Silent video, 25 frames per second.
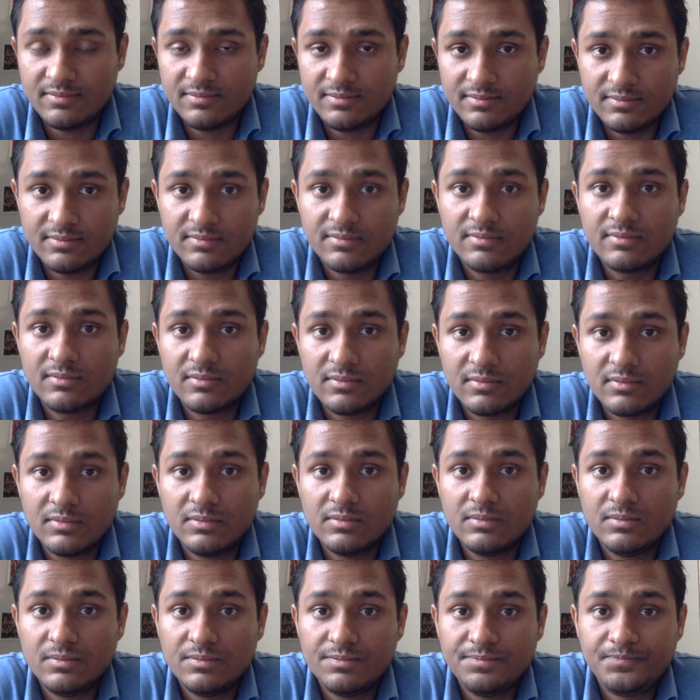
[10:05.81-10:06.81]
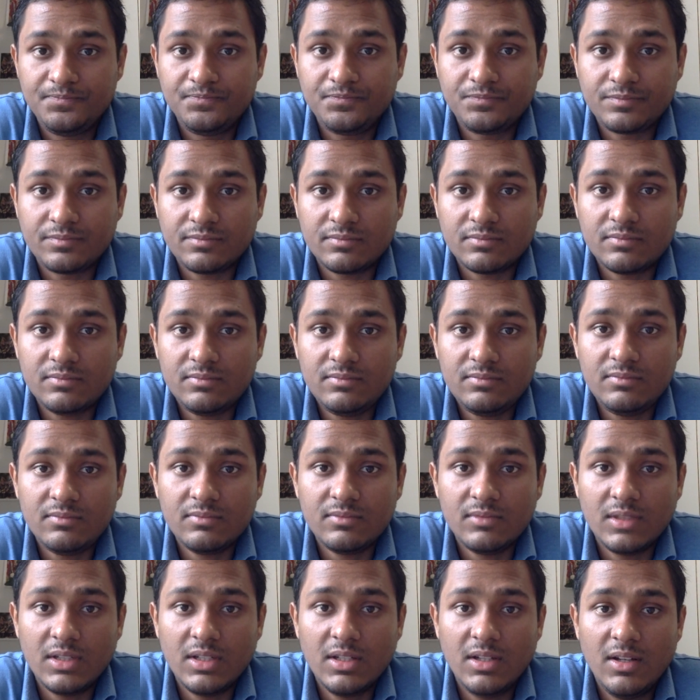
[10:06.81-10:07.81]

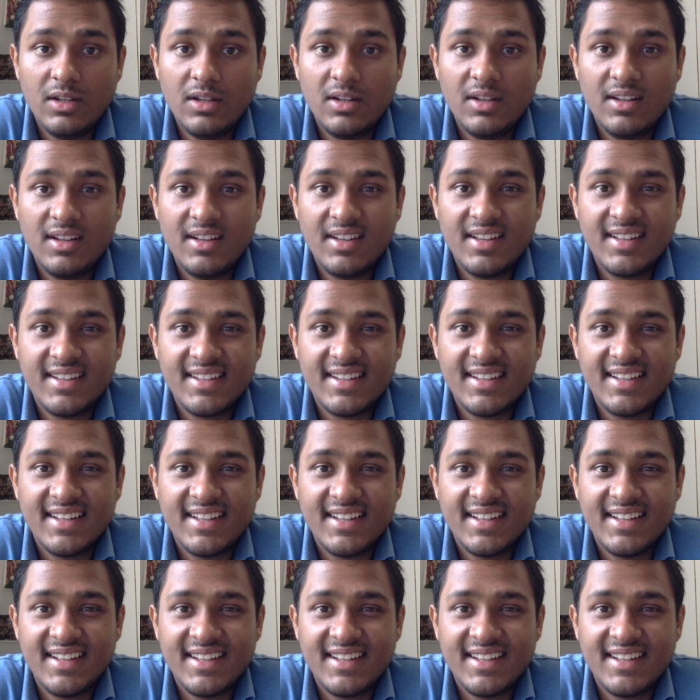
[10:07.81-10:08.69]
(silence)